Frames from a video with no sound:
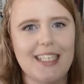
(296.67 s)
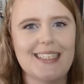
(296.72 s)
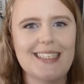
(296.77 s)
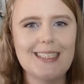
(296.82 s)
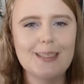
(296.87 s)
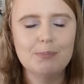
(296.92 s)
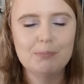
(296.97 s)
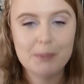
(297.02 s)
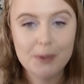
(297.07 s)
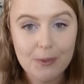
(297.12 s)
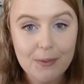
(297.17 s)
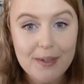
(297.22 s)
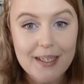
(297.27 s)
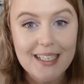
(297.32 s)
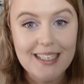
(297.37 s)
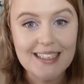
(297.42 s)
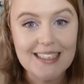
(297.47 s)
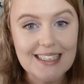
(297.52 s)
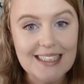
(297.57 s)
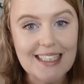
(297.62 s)

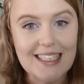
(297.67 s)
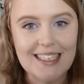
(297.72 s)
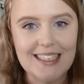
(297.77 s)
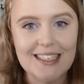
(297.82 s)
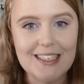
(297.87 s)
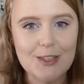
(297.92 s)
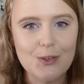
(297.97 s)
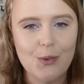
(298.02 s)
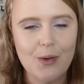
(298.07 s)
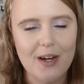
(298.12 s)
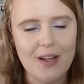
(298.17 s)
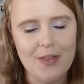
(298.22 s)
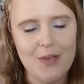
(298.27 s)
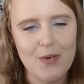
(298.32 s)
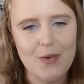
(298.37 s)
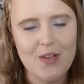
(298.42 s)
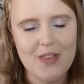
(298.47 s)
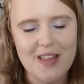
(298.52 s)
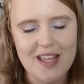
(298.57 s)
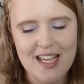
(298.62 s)
experiencing the story
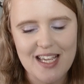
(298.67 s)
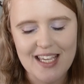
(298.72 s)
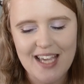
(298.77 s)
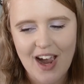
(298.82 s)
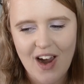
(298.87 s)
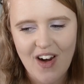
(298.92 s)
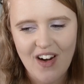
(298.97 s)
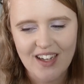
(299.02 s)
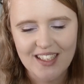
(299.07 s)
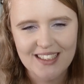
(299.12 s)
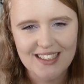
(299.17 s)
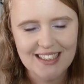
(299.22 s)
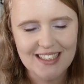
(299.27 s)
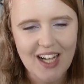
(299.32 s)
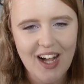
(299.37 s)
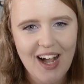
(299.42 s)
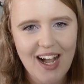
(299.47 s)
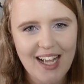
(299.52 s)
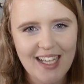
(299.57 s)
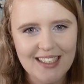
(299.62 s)
through the characters'
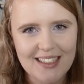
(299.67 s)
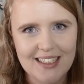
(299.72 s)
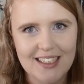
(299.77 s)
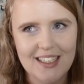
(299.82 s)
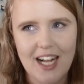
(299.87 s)
eyes.